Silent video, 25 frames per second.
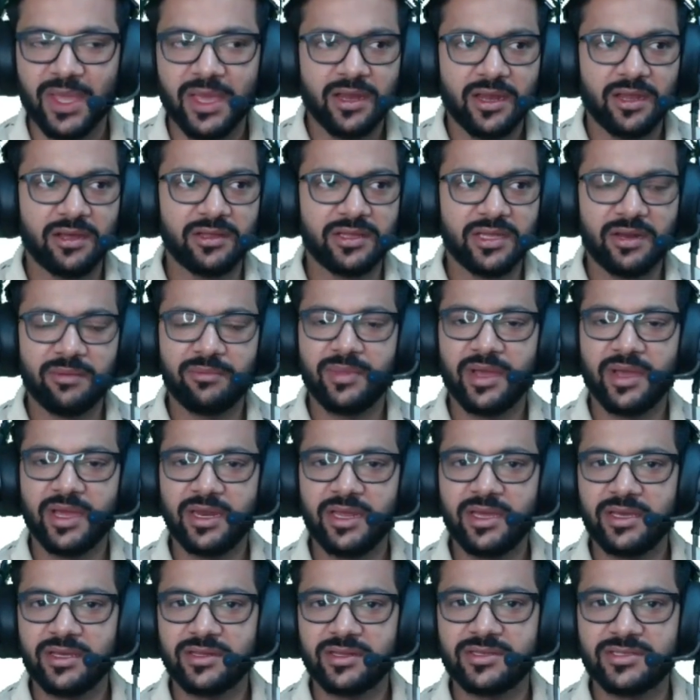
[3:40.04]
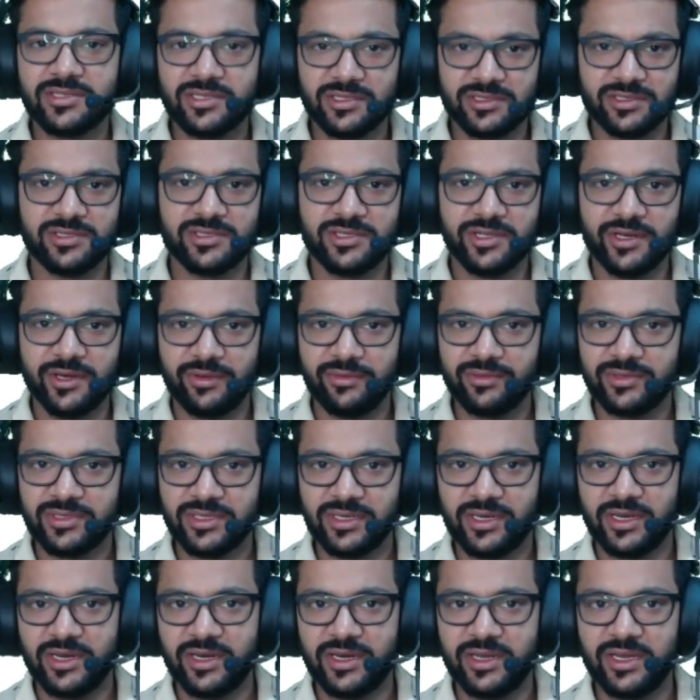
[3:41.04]
Now, there are many research institutes in
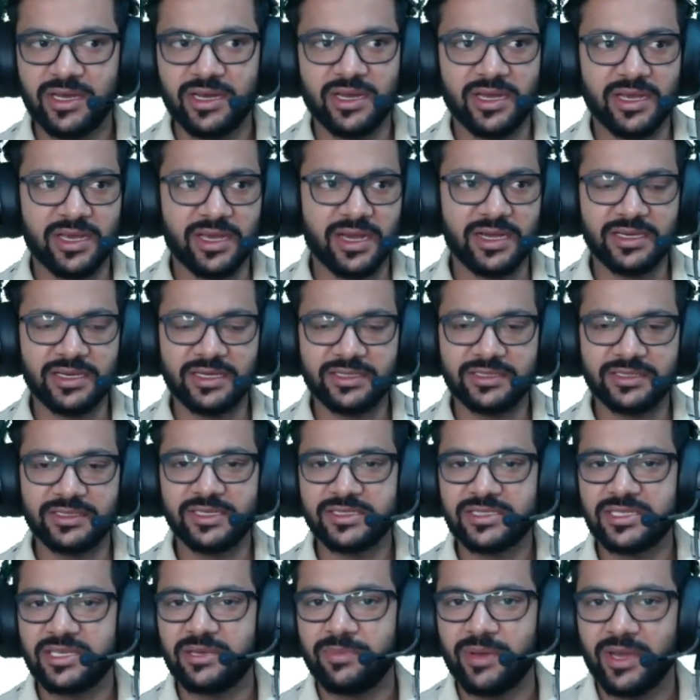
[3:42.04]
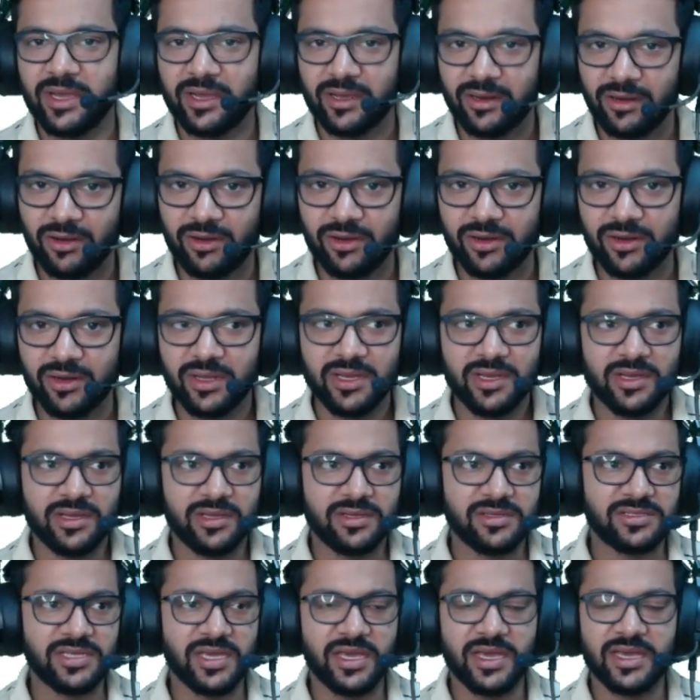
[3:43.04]
India like IISc Bangalore,
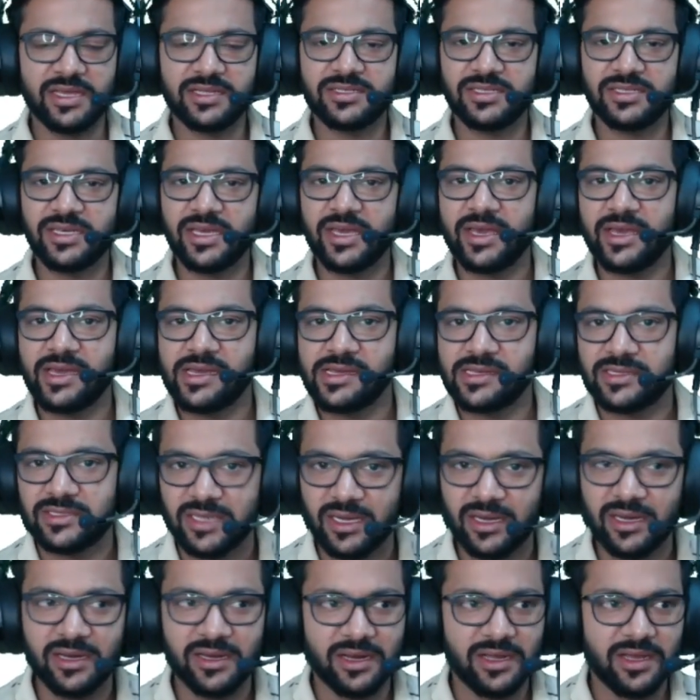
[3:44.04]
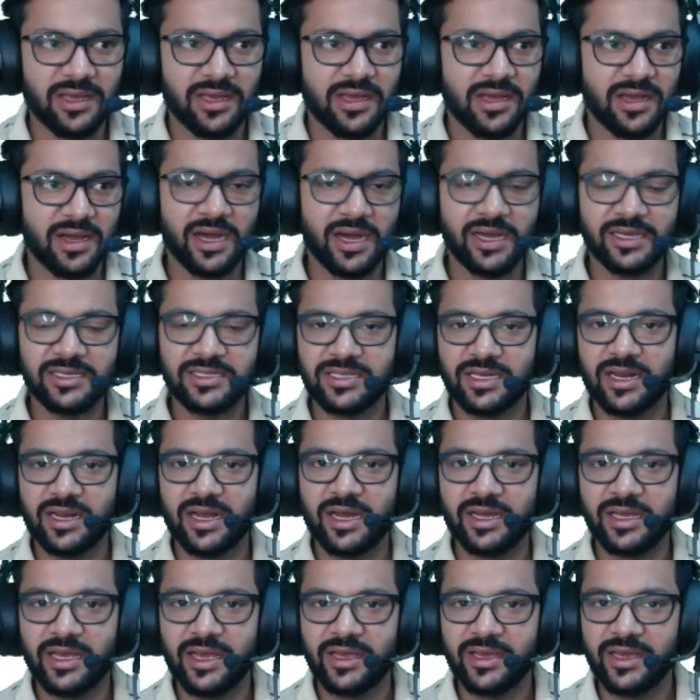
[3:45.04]
JNCASR, ICER,
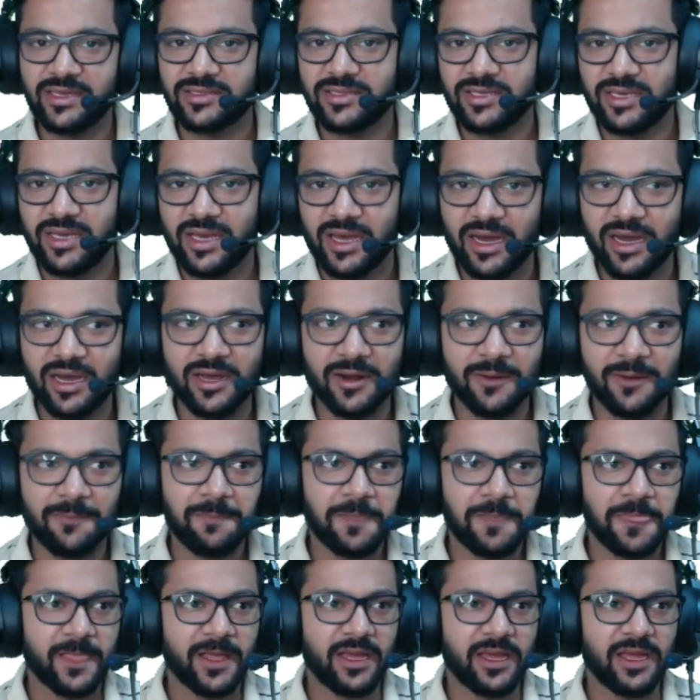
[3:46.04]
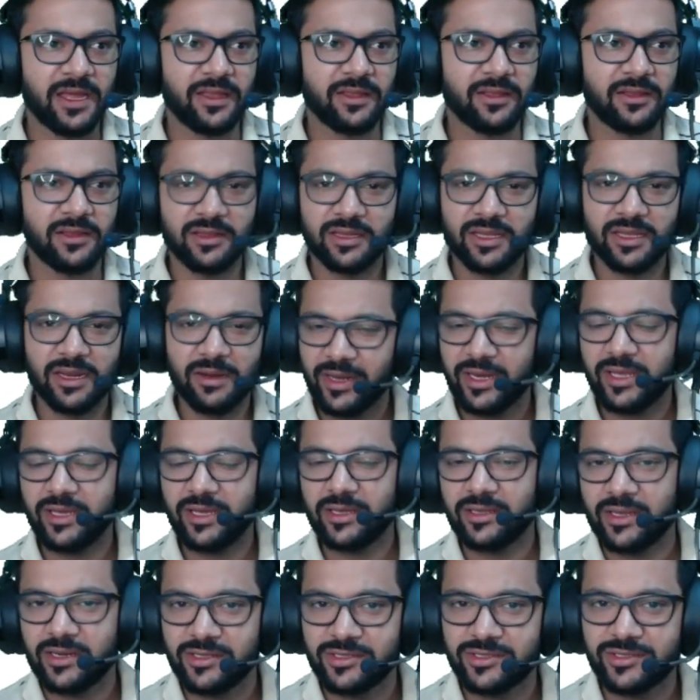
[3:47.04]
IISER, and there are many
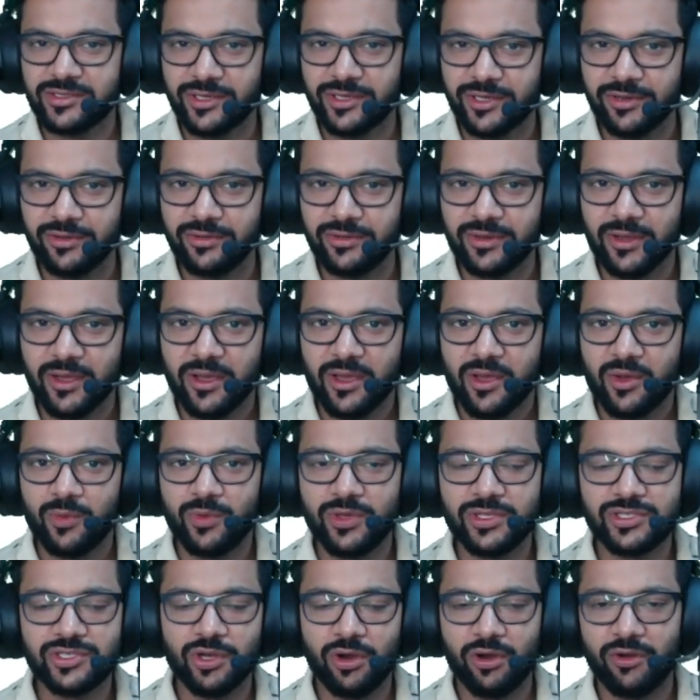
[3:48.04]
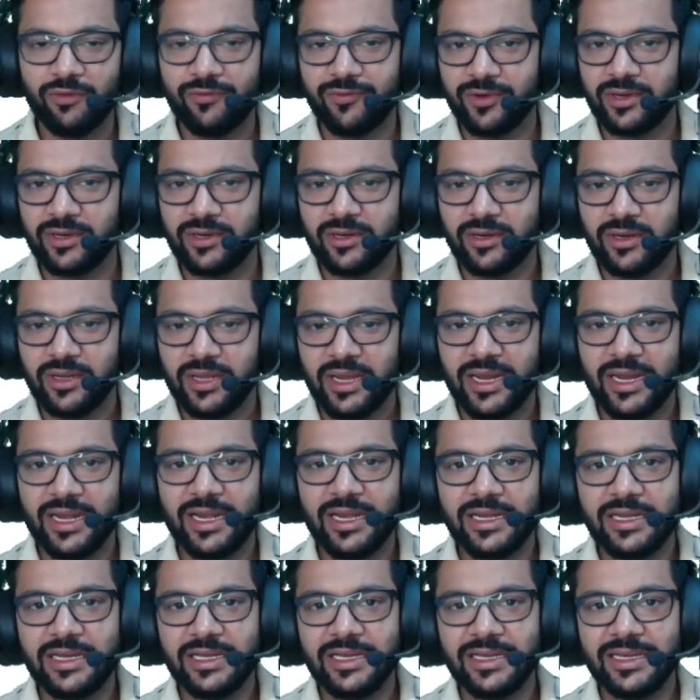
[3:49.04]
other institutes which offer
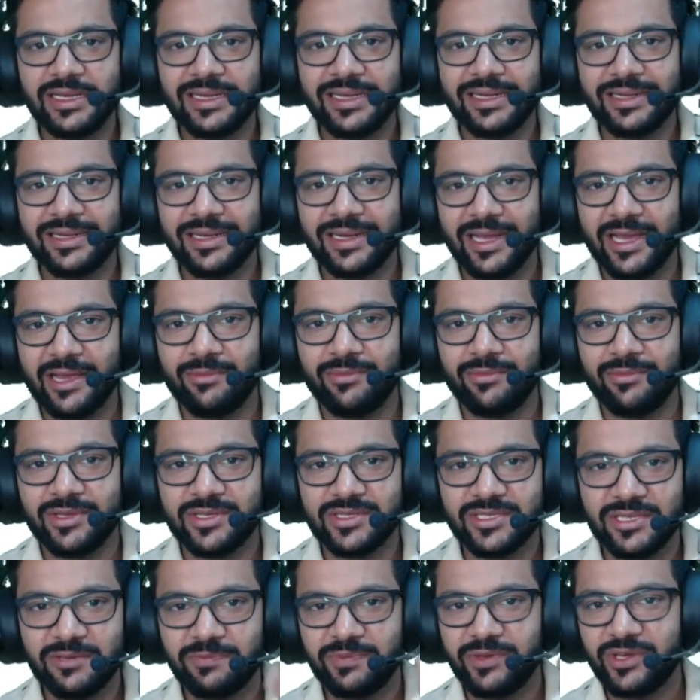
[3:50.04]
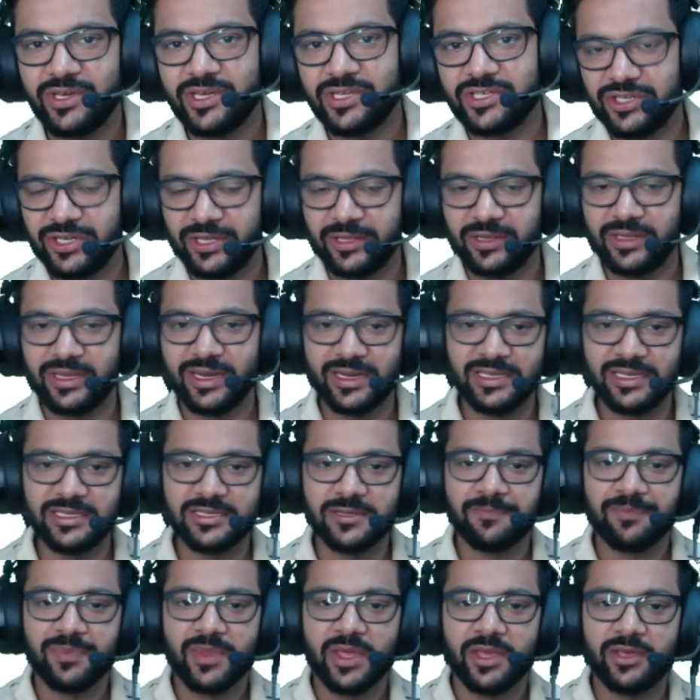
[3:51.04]
integrated MSc PhD. That is,
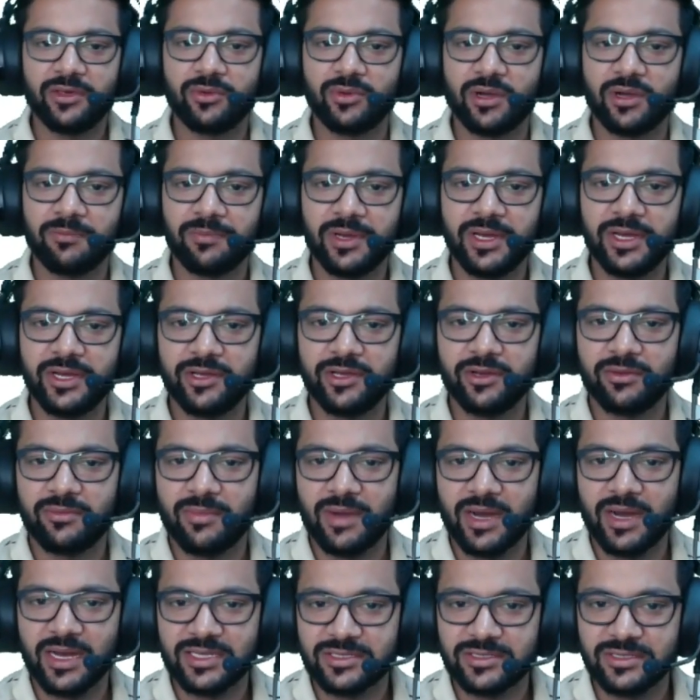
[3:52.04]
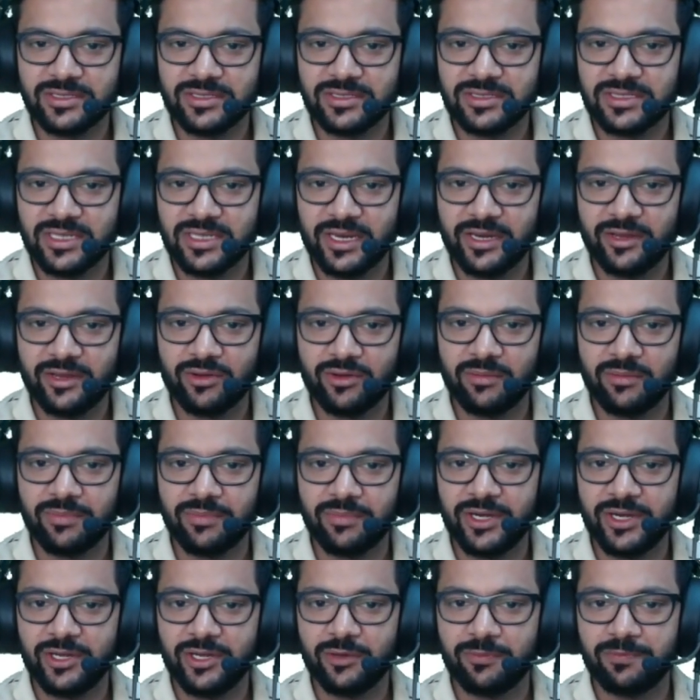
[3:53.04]
you complete your master's and you
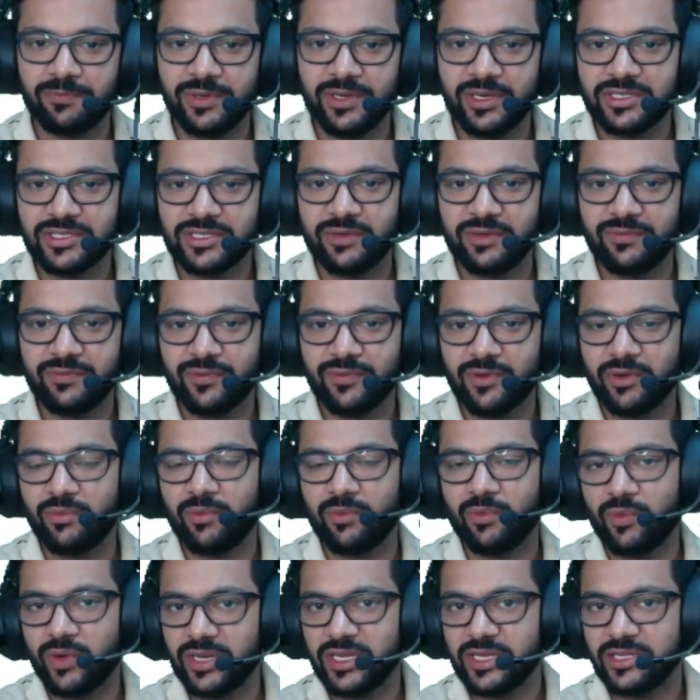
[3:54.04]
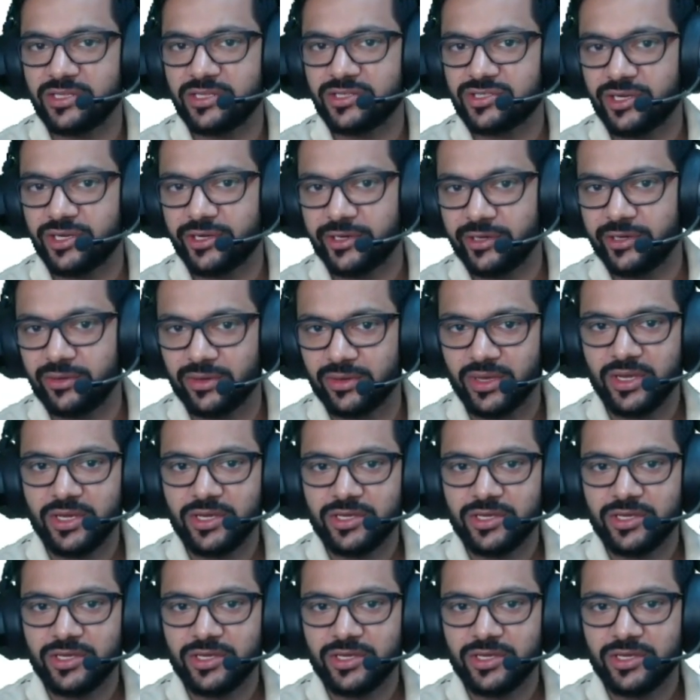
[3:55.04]
complete your PhD from one institute.